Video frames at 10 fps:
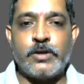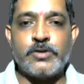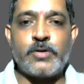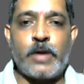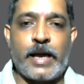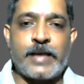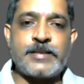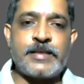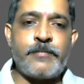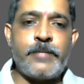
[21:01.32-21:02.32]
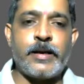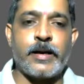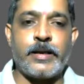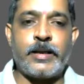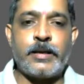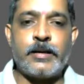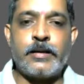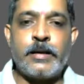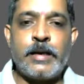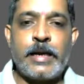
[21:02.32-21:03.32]
So SEBI
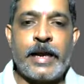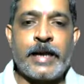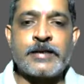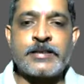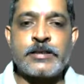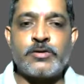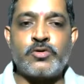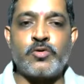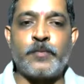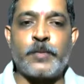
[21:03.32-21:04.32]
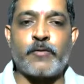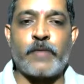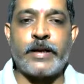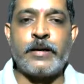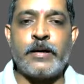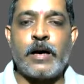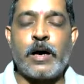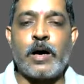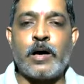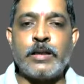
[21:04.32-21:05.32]
acts to provide
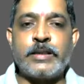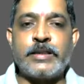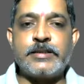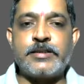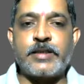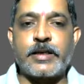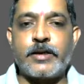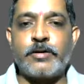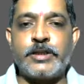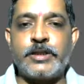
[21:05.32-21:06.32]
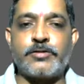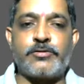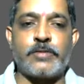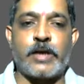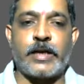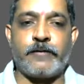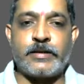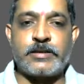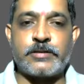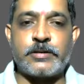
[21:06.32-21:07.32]
all these securities to the
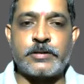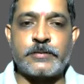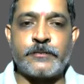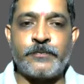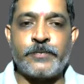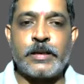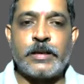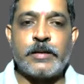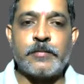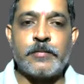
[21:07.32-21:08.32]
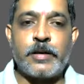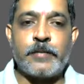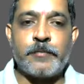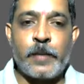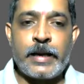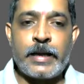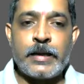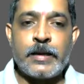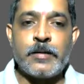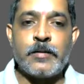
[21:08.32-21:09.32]
investors by
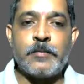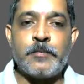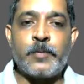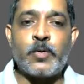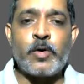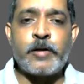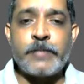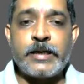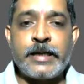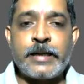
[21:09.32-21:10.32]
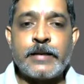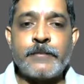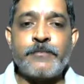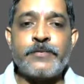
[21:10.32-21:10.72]
prohibiting